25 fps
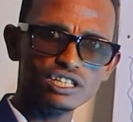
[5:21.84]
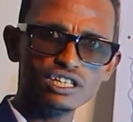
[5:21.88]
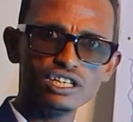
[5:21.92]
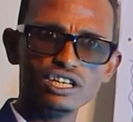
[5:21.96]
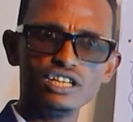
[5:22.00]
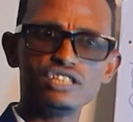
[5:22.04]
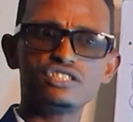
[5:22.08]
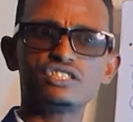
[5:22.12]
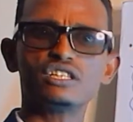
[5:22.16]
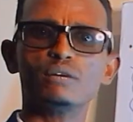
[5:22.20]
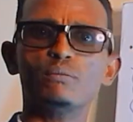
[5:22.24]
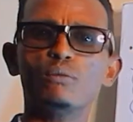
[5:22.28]

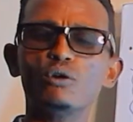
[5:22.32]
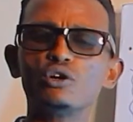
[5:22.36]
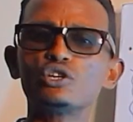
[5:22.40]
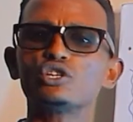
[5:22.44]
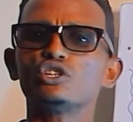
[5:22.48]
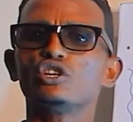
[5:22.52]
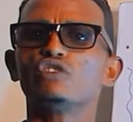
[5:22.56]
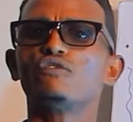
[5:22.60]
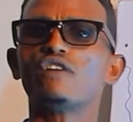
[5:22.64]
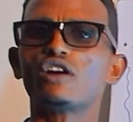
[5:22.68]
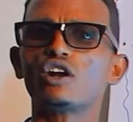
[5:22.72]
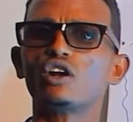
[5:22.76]
the motion
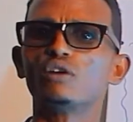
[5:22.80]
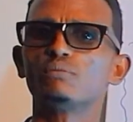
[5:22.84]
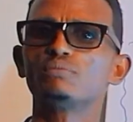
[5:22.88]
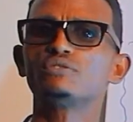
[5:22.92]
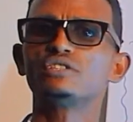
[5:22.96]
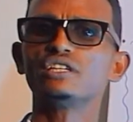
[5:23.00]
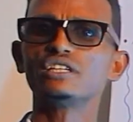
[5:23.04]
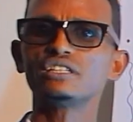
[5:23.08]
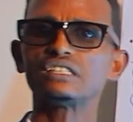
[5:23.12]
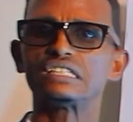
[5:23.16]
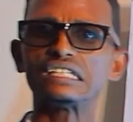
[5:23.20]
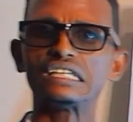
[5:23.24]
of an
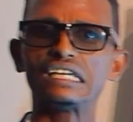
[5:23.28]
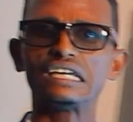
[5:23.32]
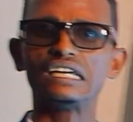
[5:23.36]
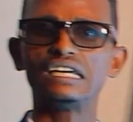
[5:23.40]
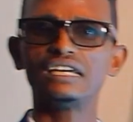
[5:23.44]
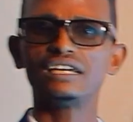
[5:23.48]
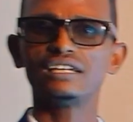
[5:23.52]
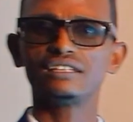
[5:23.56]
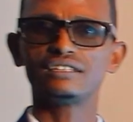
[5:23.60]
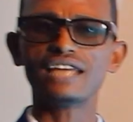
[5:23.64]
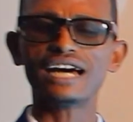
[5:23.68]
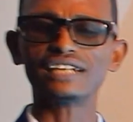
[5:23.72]
object
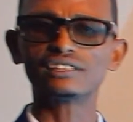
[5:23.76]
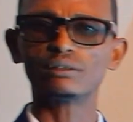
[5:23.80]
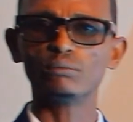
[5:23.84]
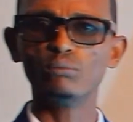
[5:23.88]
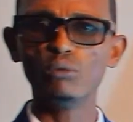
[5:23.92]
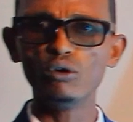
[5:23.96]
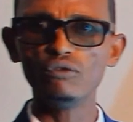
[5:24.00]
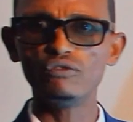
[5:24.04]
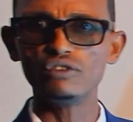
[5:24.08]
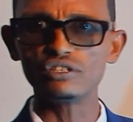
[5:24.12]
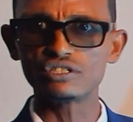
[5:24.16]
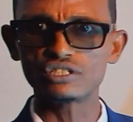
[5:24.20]
that
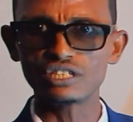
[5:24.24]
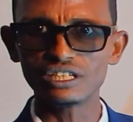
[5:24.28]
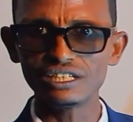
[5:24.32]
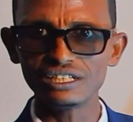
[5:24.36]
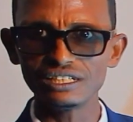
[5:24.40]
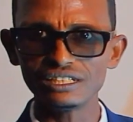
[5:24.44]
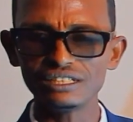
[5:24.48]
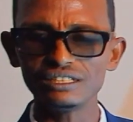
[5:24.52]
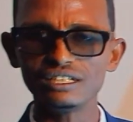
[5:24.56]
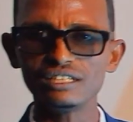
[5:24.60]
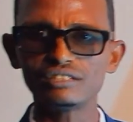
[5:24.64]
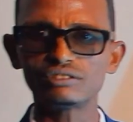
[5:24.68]
moves
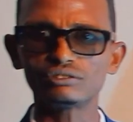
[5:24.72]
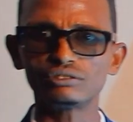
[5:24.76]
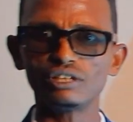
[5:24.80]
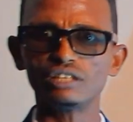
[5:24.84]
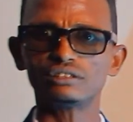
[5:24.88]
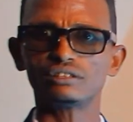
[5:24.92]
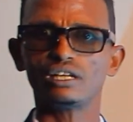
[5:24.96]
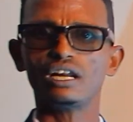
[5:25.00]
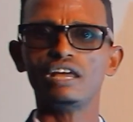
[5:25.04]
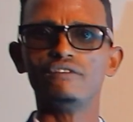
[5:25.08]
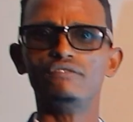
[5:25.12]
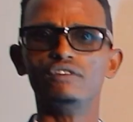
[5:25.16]
in a straight
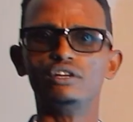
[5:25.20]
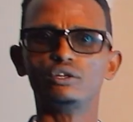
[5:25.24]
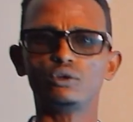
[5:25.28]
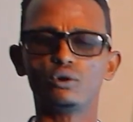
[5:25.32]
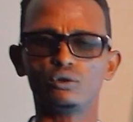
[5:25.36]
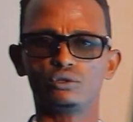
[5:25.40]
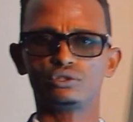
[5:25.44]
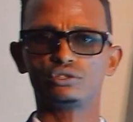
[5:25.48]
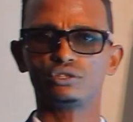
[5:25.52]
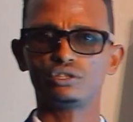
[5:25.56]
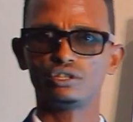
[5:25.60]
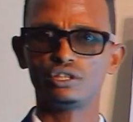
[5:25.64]
level
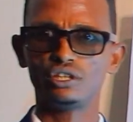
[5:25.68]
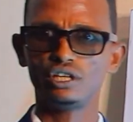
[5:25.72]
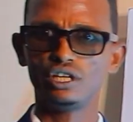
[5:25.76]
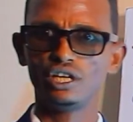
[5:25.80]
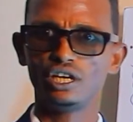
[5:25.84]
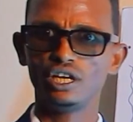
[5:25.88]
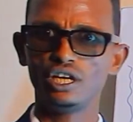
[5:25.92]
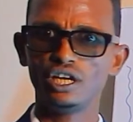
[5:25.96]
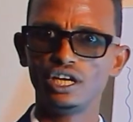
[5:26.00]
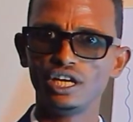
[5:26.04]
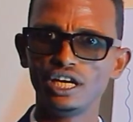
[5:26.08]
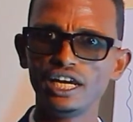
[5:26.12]
road.
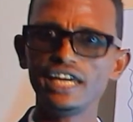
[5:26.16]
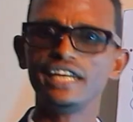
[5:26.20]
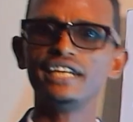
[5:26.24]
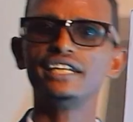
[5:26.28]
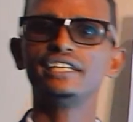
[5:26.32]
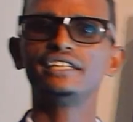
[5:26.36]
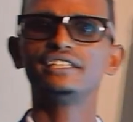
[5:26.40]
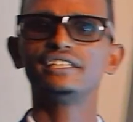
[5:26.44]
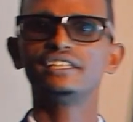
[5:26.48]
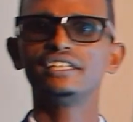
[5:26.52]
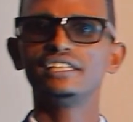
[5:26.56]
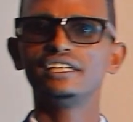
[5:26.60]

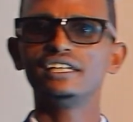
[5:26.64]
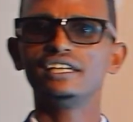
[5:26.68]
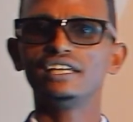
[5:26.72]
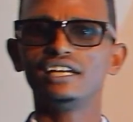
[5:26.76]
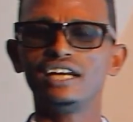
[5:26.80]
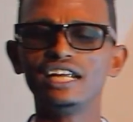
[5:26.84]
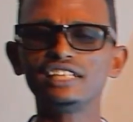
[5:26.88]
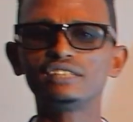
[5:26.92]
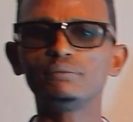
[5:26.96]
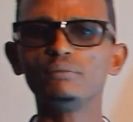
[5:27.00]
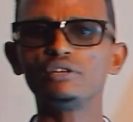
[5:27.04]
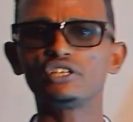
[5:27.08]
And
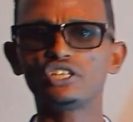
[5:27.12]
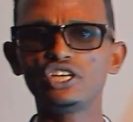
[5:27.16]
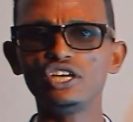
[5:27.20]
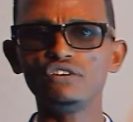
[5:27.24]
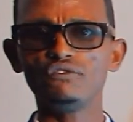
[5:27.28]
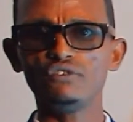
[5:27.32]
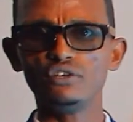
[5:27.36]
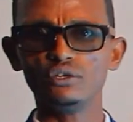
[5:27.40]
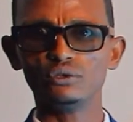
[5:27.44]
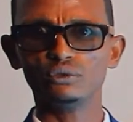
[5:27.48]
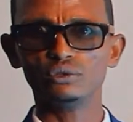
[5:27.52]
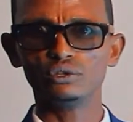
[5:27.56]
let me give
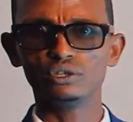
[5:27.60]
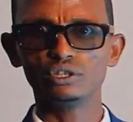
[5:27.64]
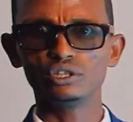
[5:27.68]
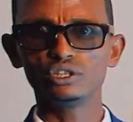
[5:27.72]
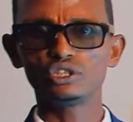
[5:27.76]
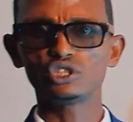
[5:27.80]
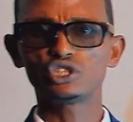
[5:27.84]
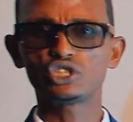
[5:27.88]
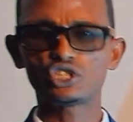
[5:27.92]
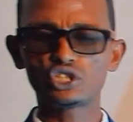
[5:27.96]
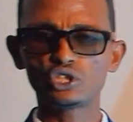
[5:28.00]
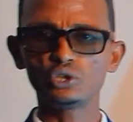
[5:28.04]
you
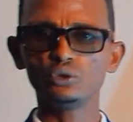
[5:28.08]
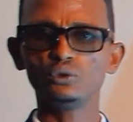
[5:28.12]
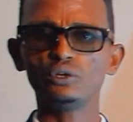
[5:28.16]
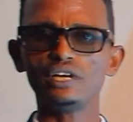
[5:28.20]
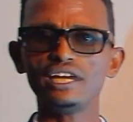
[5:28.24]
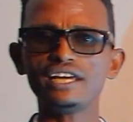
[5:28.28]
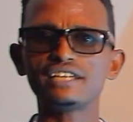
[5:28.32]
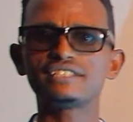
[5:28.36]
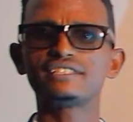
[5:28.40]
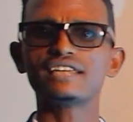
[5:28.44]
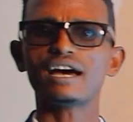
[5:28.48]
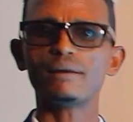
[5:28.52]
two
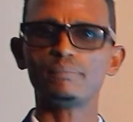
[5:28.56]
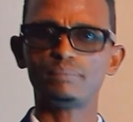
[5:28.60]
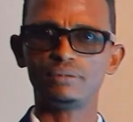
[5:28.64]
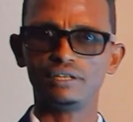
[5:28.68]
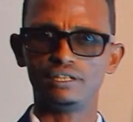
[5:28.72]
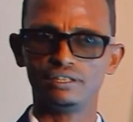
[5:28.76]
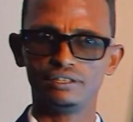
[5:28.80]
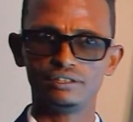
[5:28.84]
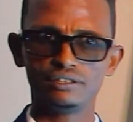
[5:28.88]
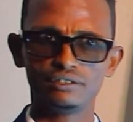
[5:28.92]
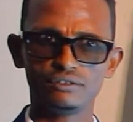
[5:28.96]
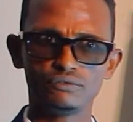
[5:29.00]
examples
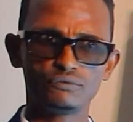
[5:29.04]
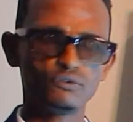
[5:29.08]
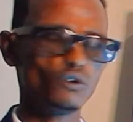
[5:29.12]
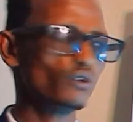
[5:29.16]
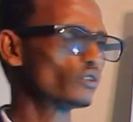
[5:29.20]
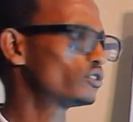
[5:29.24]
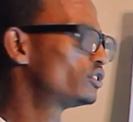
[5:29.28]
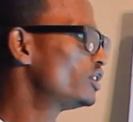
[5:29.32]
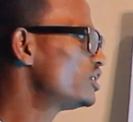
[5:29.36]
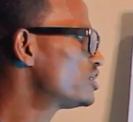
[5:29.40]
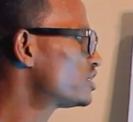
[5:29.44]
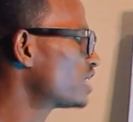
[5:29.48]
for
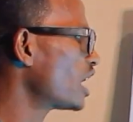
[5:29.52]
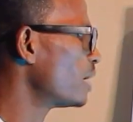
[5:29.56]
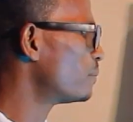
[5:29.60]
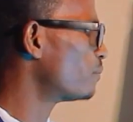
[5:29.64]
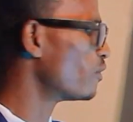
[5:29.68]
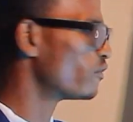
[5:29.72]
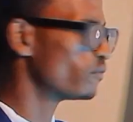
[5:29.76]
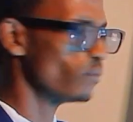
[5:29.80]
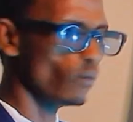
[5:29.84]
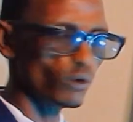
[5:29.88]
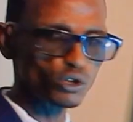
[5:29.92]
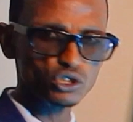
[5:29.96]
this type
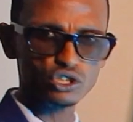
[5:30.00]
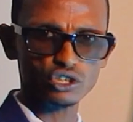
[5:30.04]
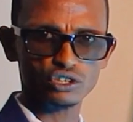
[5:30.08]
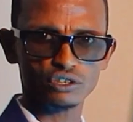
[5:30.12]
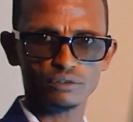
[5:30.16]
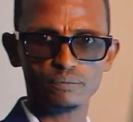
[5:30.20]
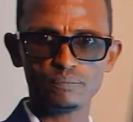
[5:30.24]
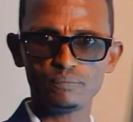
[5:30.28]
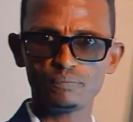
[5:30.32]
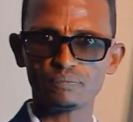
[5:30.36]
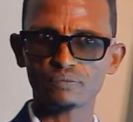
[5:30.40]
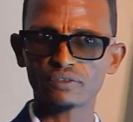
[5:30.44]
of motion.
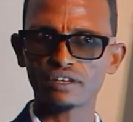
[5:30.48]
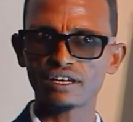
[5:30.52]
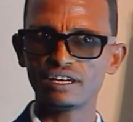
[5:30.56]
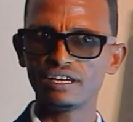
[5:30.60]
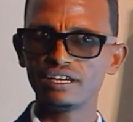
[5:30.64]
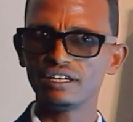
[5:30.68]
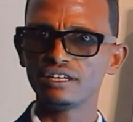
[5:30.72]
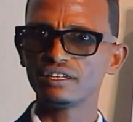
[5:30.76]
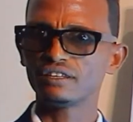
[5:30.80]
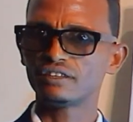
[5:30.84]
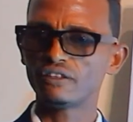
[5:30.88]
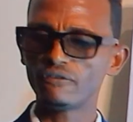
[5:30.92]

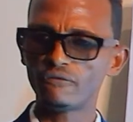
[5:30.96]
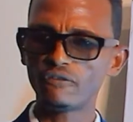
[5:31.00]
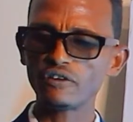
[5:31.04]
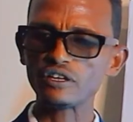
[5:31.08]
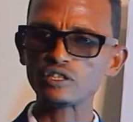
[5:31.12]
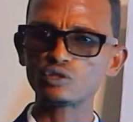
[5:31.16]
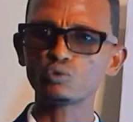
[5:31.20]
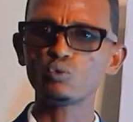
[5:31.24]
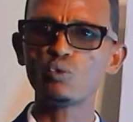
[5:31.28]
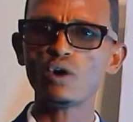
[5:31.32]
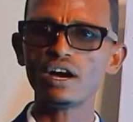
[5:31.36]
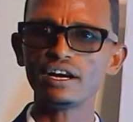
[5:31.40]
The
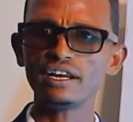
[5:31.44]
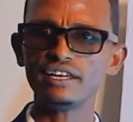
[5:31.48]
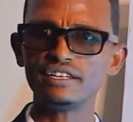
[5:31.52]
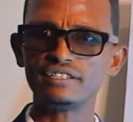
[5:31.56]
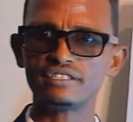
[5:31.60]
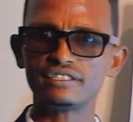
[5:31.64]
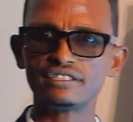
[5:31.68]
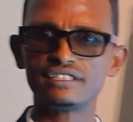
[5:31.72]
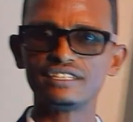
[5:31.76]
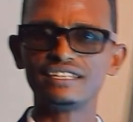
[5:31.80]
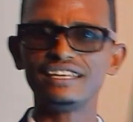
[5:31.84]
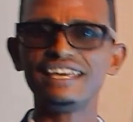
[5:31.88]
first one
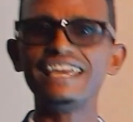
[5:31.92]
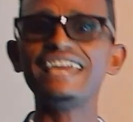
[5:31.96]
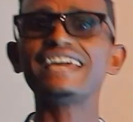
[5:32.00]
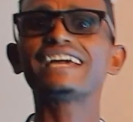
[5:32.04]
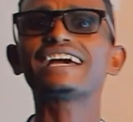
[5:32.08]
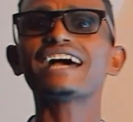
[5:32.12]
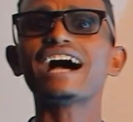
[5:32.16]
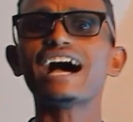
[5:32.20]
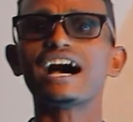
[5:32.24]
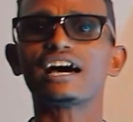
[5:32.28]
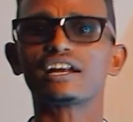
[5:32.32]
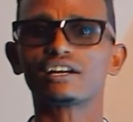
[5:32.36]
is a
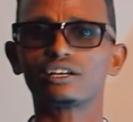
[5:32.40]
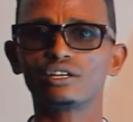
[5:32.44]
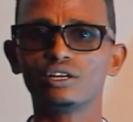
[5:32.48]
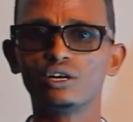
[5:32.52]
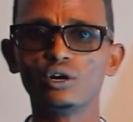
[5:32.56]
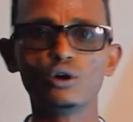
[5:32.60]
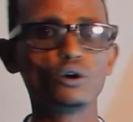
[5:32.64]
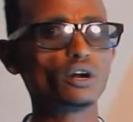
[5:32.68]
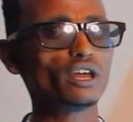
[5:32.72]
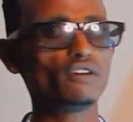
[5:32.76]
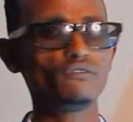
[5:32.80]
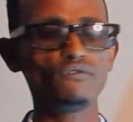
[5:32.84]
car
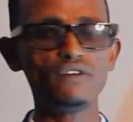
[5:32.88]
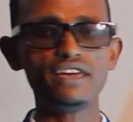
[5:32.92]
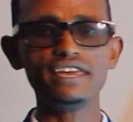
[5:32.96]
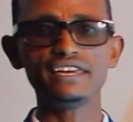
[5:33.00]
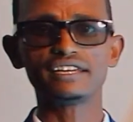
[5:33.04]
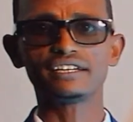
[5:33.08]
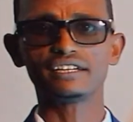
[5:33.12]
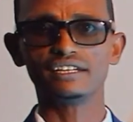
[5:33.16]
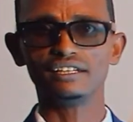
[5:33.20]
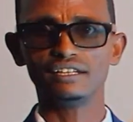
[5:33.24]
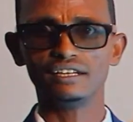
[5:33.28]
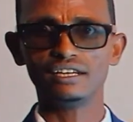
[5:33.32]
or a
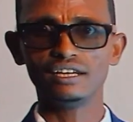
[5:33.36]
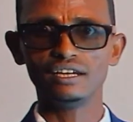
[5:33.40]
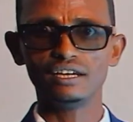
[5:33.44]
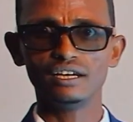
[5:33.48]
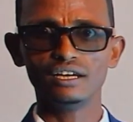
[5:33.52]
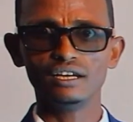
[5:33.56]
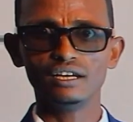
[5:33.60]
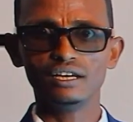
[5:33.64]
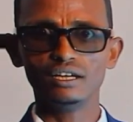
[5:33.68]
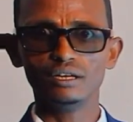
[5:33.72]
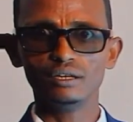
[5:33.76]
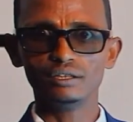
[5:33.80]
vehicle
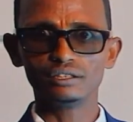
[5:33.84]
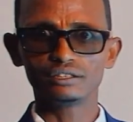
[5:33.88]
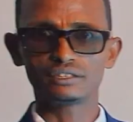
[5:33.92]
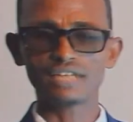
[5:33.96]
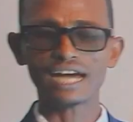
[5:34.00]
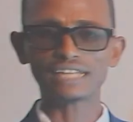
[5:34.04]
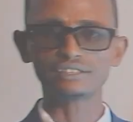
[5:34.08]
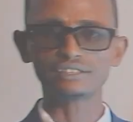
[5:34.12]
that